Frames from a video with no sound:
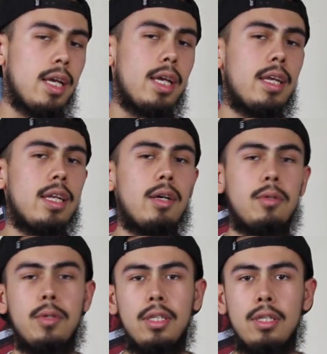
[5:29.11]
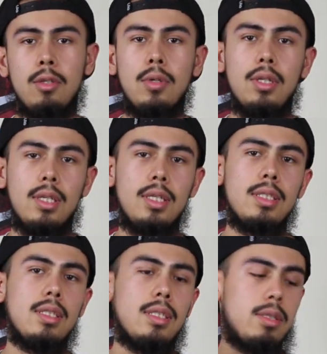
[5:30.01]
And I'll include a
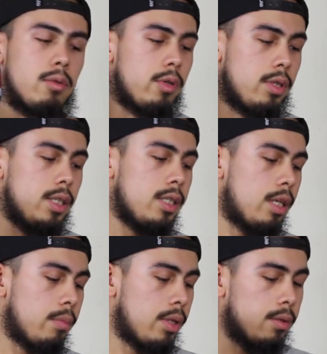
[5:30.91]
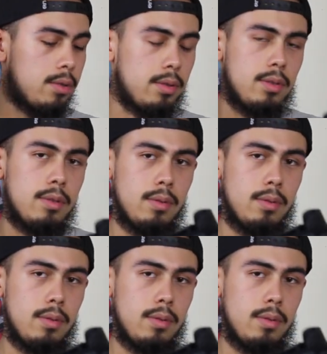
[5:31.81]
list or a link down below to